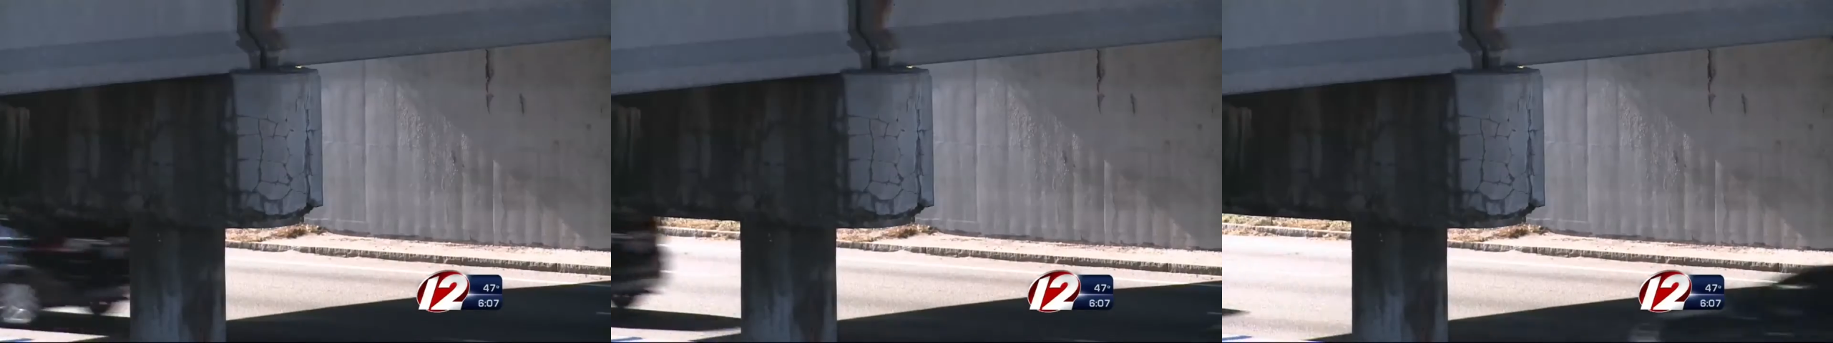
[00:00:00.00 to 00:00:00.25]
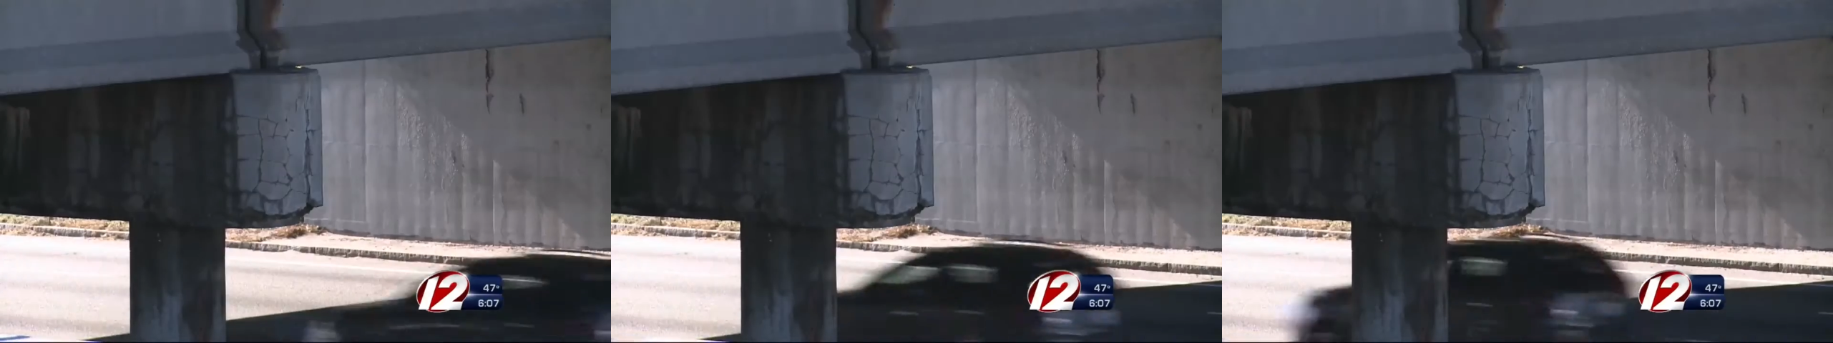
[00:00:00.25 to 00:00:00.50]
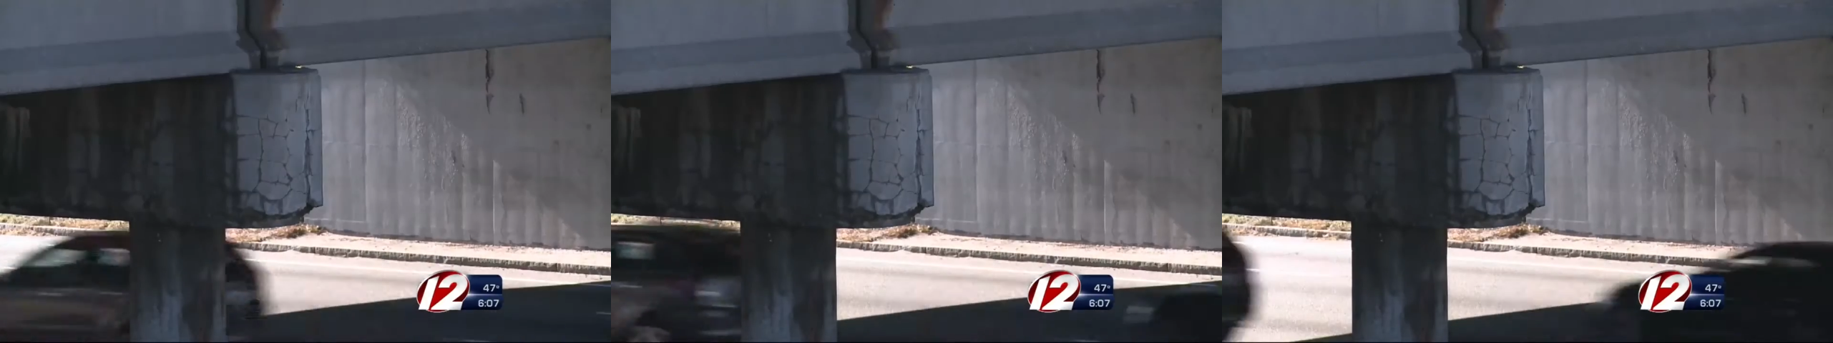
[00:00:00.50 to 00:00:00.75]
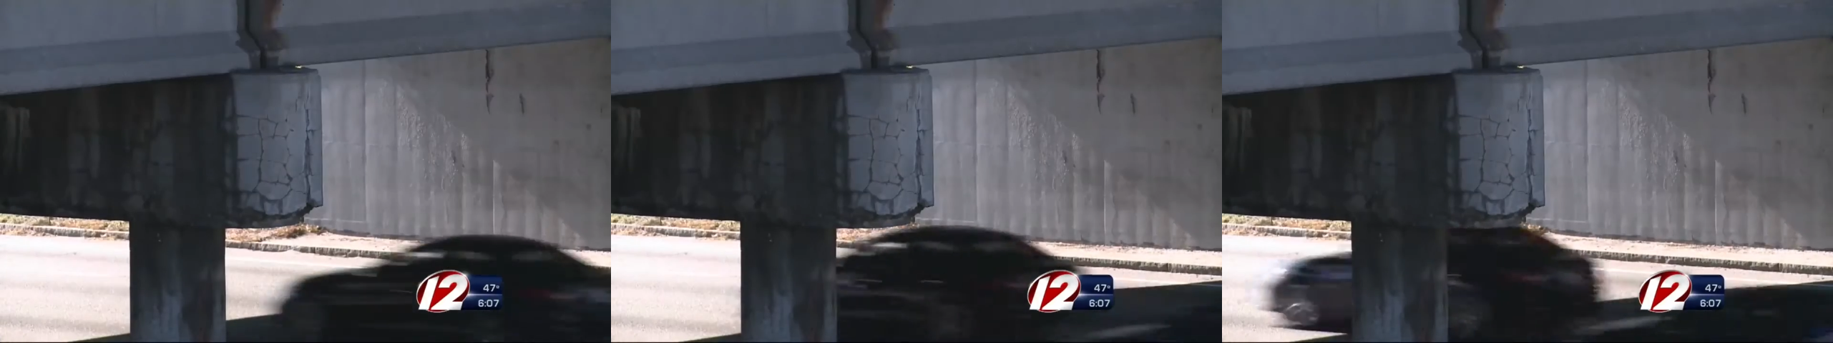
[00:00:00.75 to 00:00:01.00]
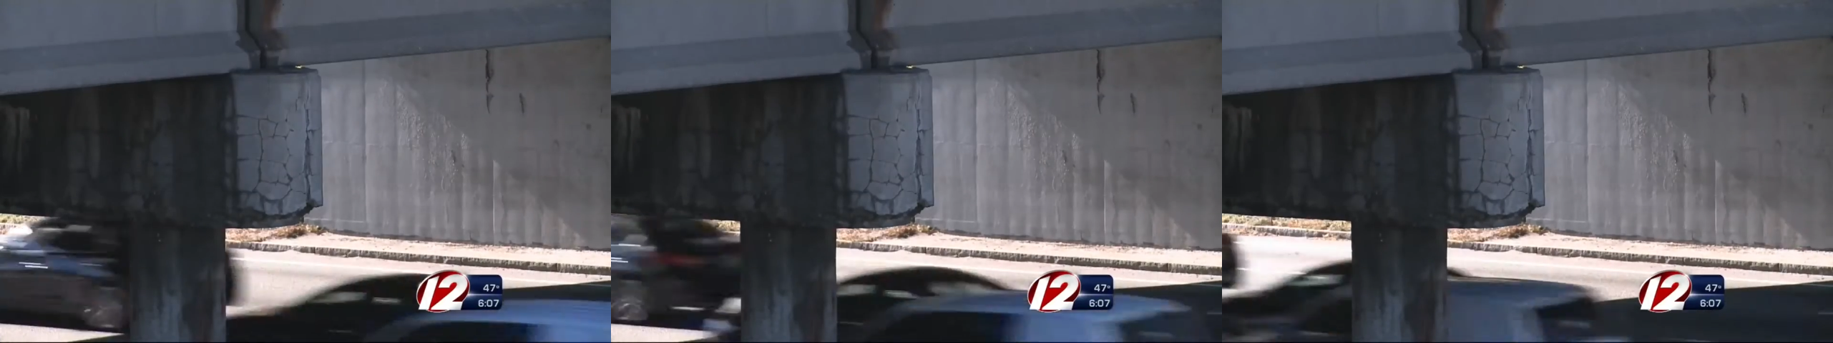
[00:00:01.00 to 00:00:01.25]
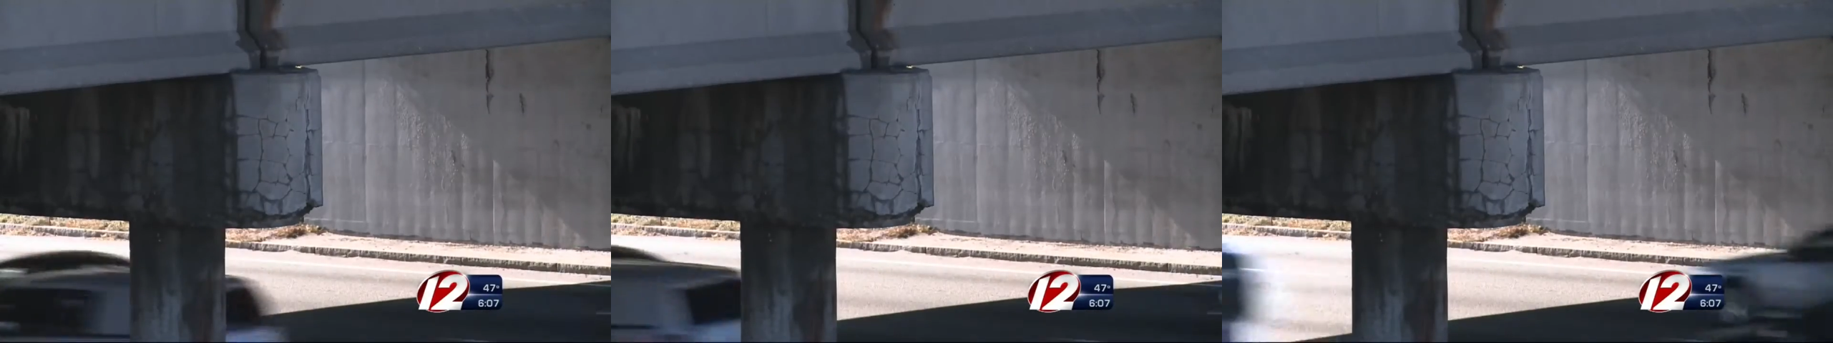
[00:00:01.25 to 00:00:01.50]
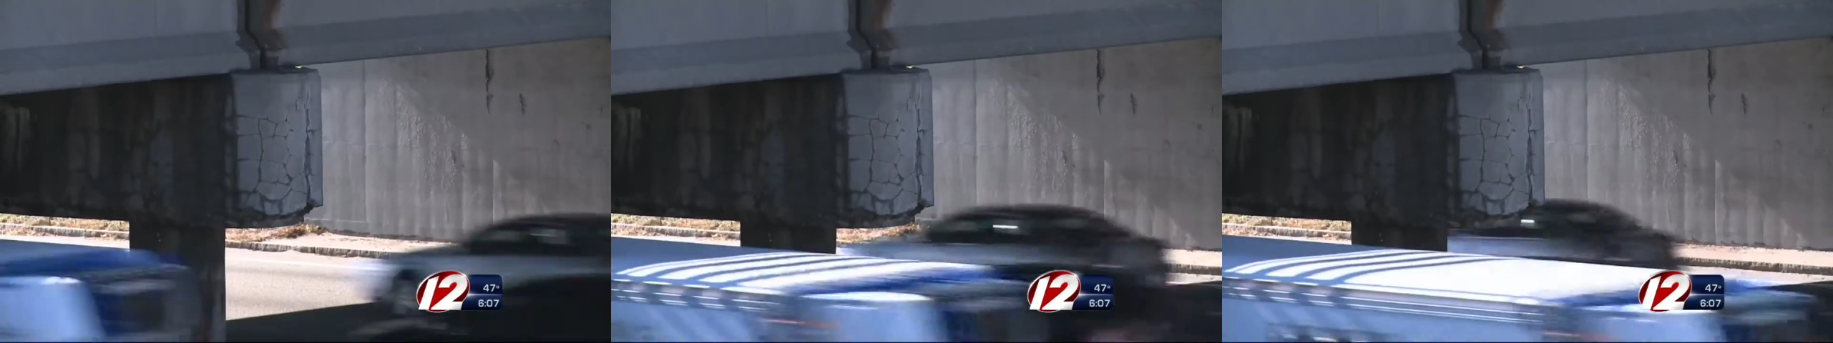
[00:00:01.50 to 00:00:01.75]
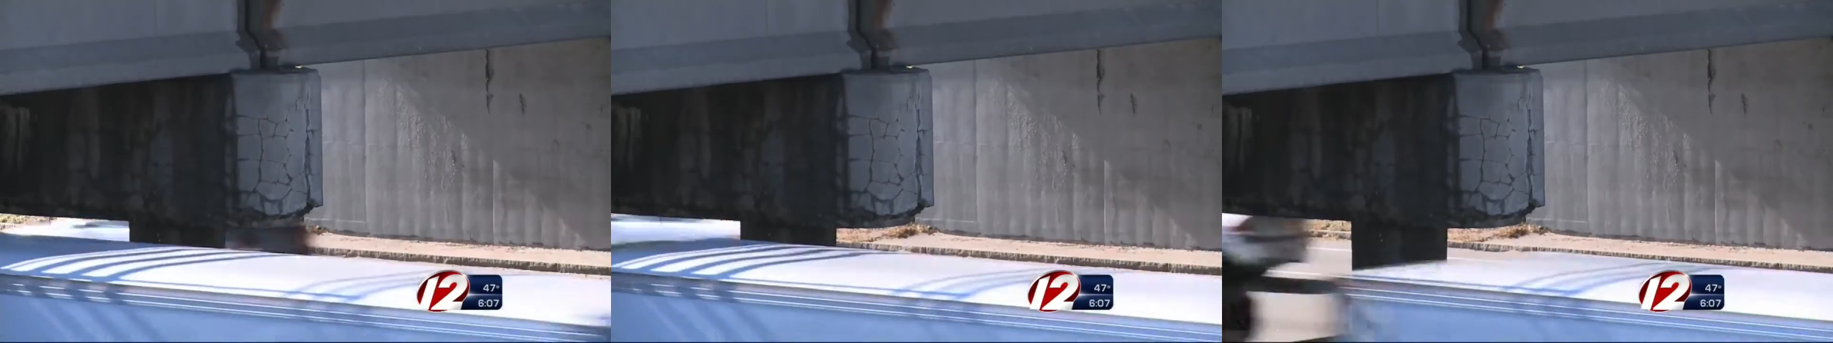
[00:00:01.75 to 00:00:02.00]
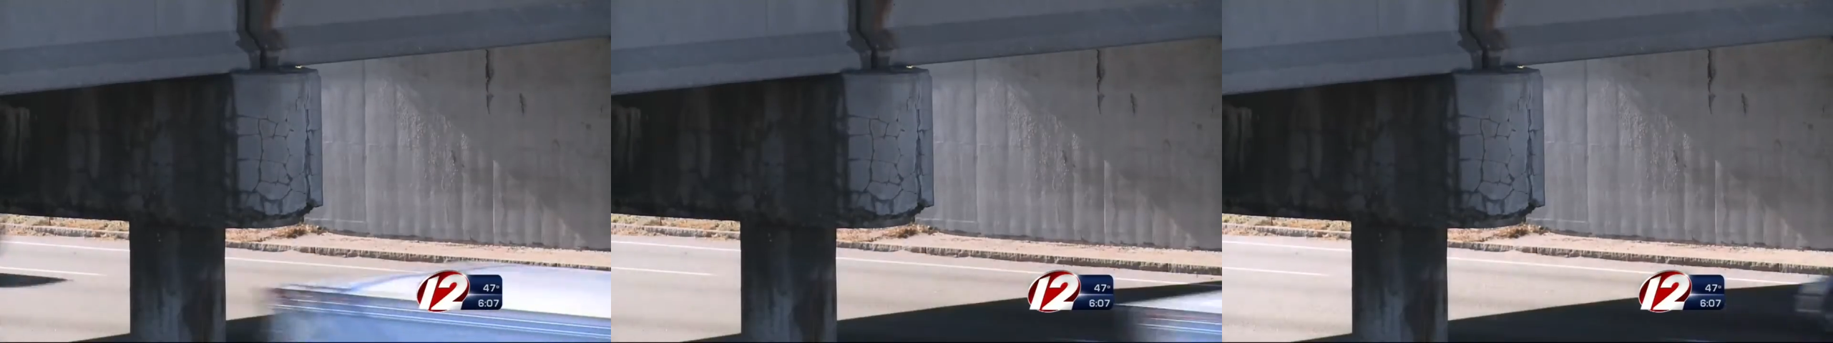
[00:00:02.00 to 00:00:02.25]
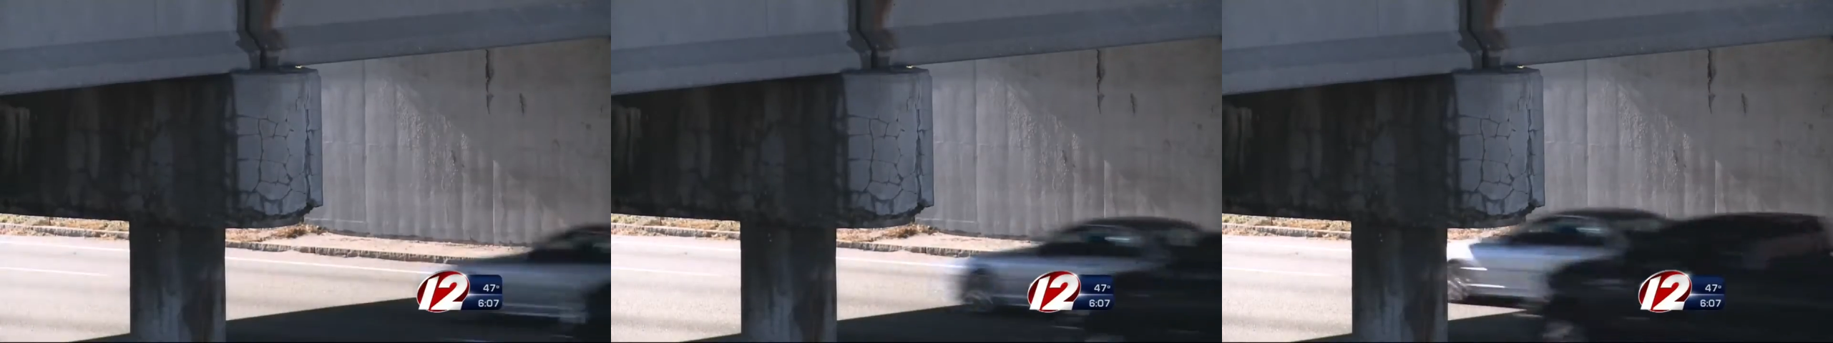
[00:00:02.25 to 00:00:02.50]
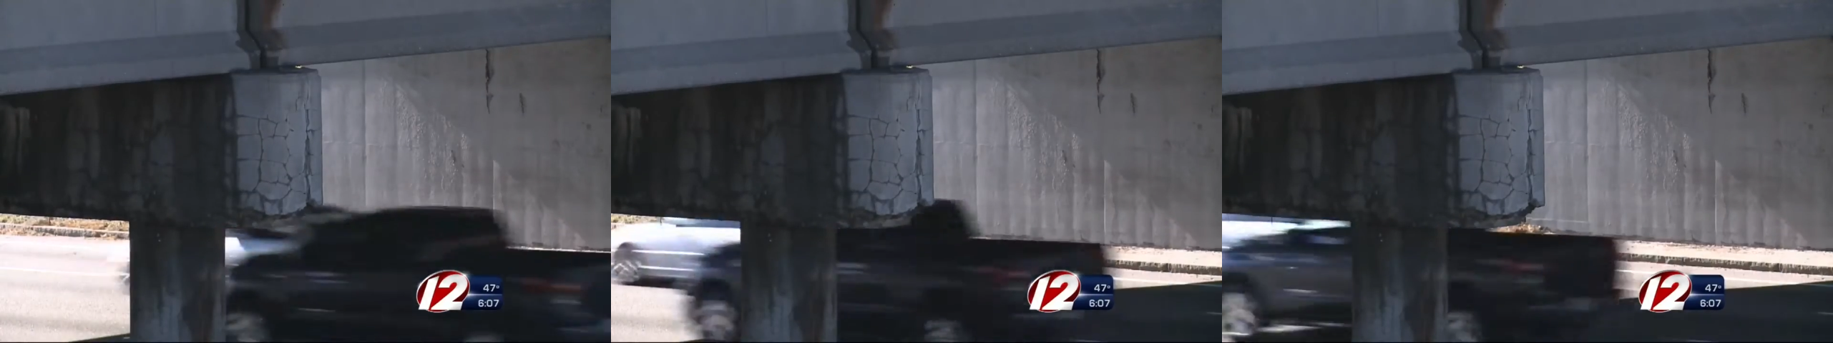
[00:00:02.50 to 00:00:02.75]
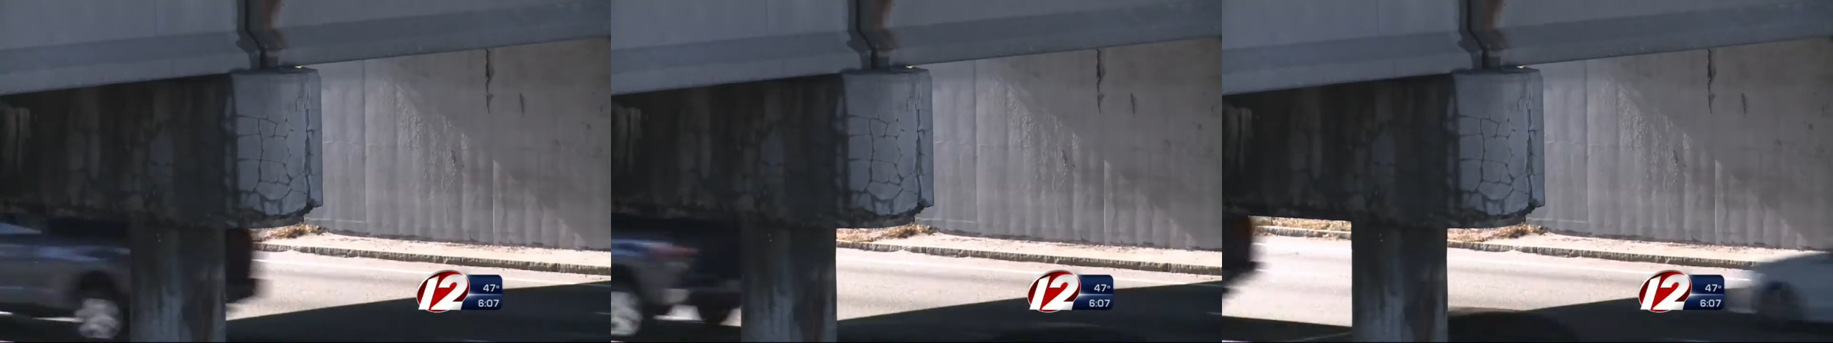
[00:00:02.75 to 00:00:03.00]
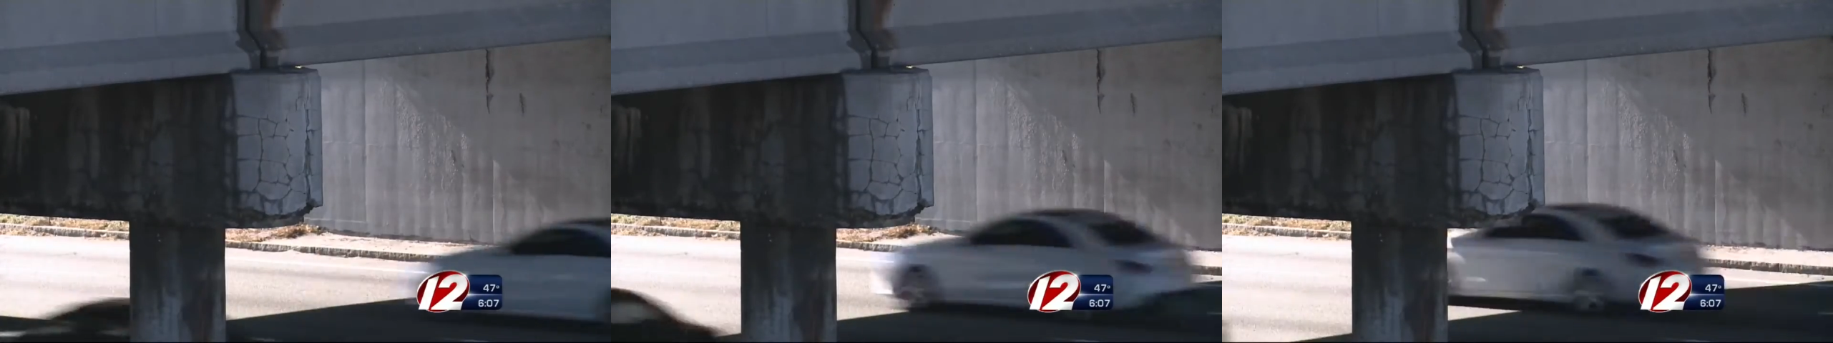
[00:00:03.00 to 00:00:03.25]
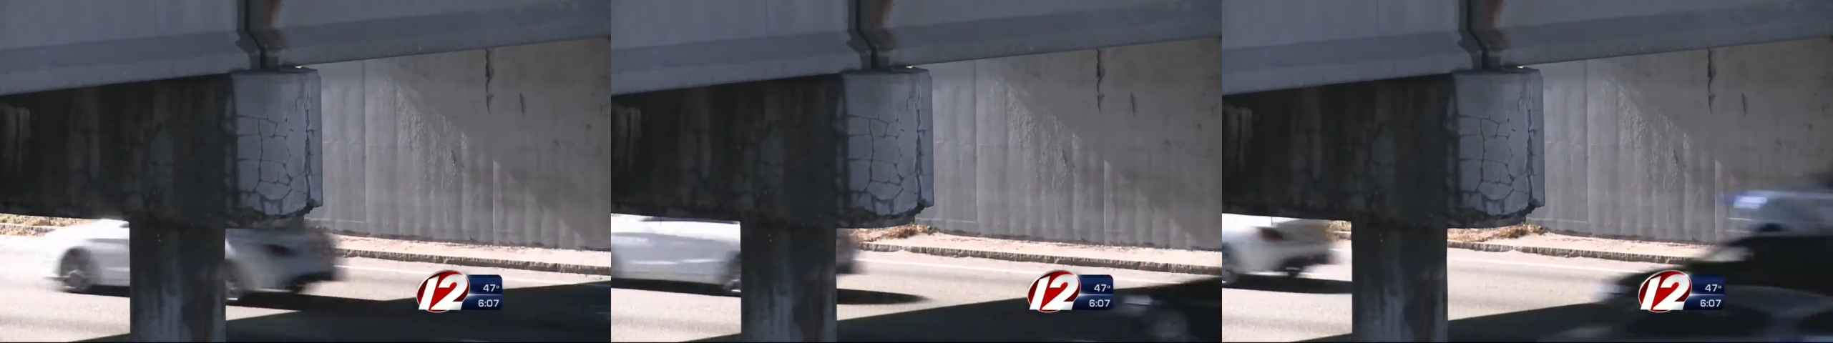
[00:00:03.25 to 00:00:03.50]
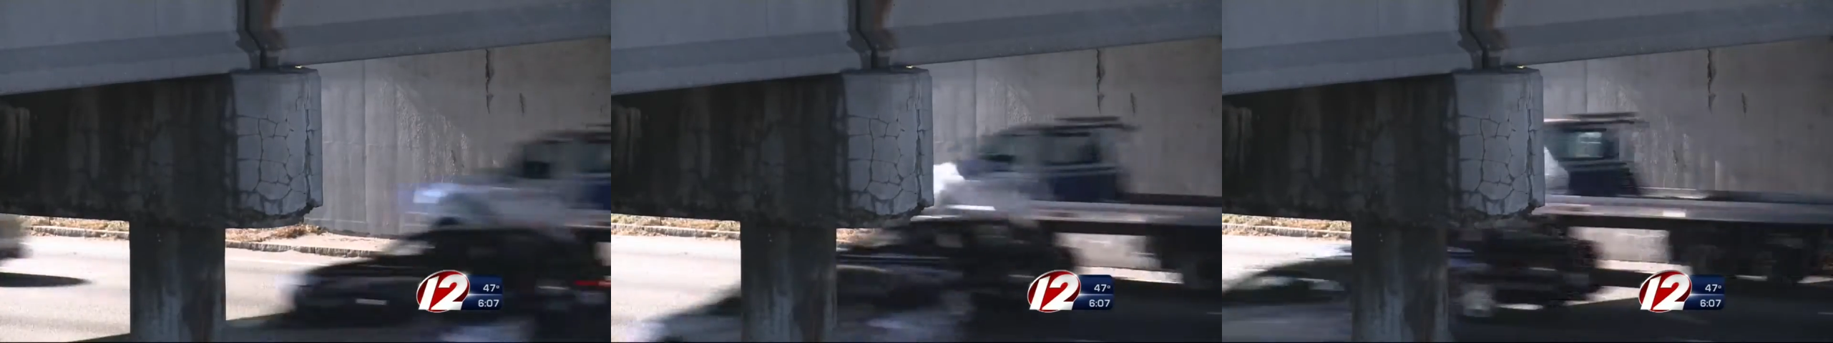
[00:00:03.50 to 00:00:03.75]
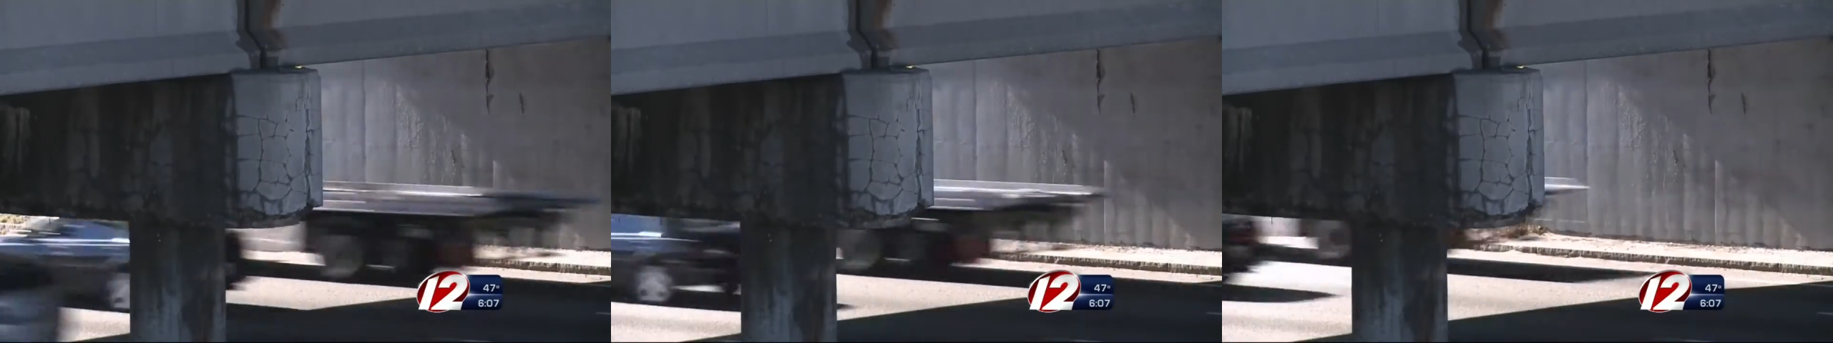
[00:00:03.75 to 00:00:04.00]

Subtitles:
Nobody's mouth can be seen.